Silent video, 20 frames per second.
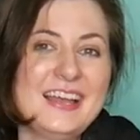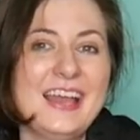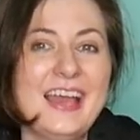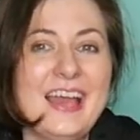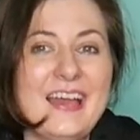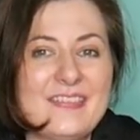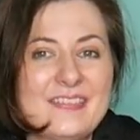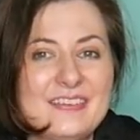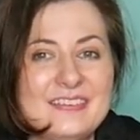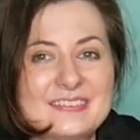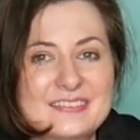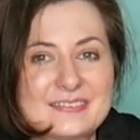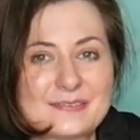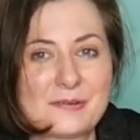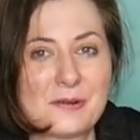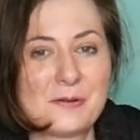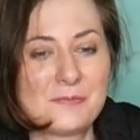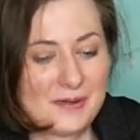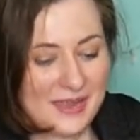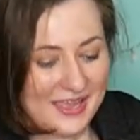And these
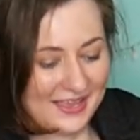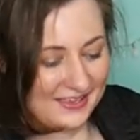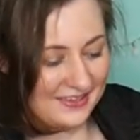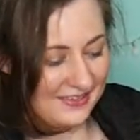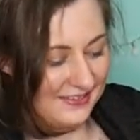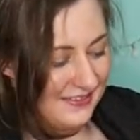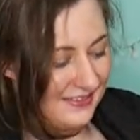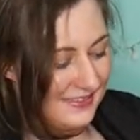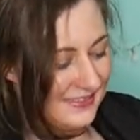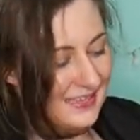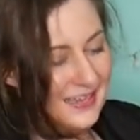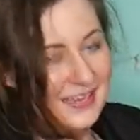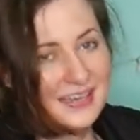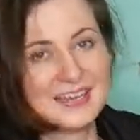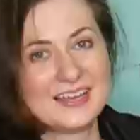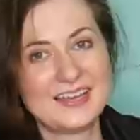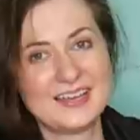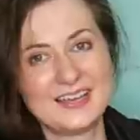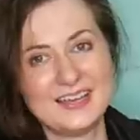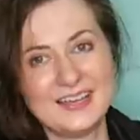throw blankets
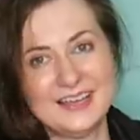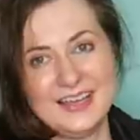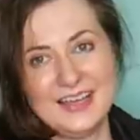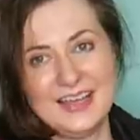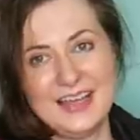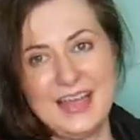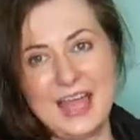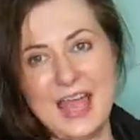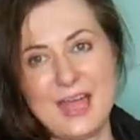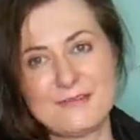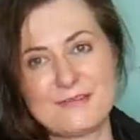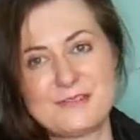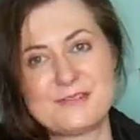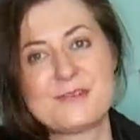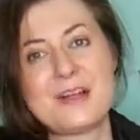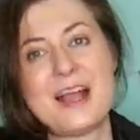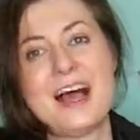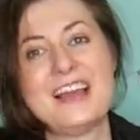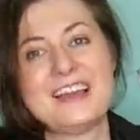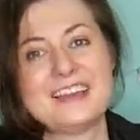have
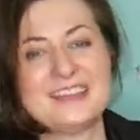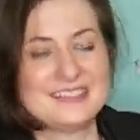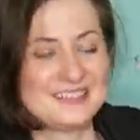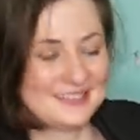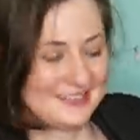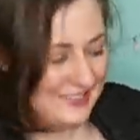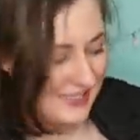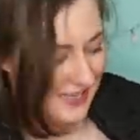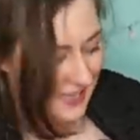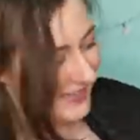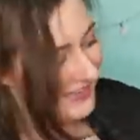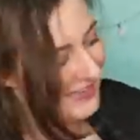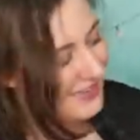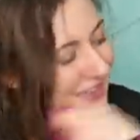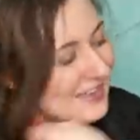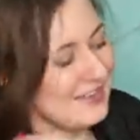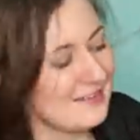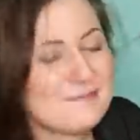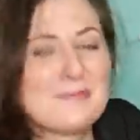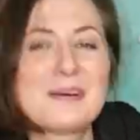two colors.
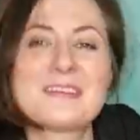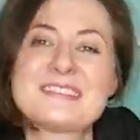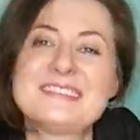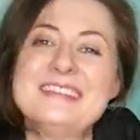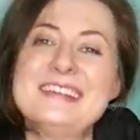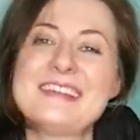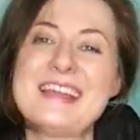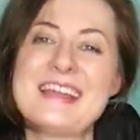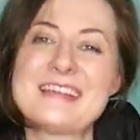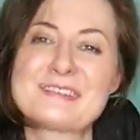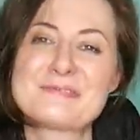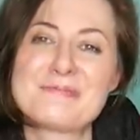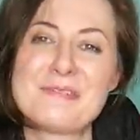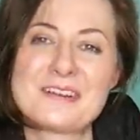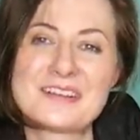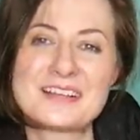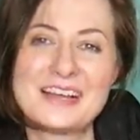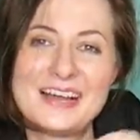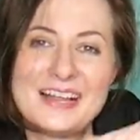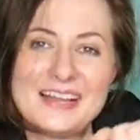Mostly there's
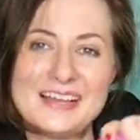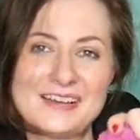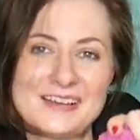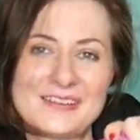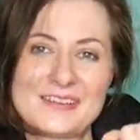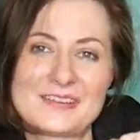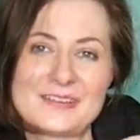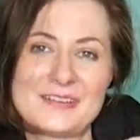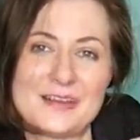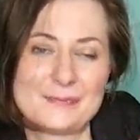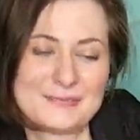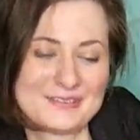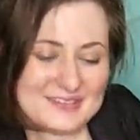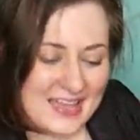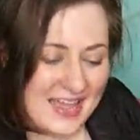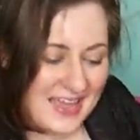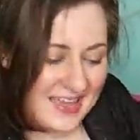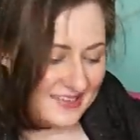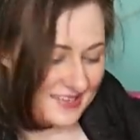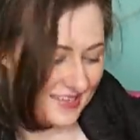one color on the top
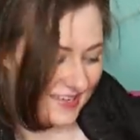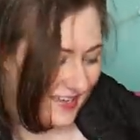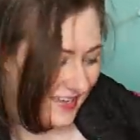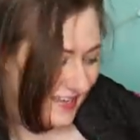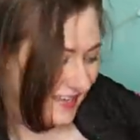side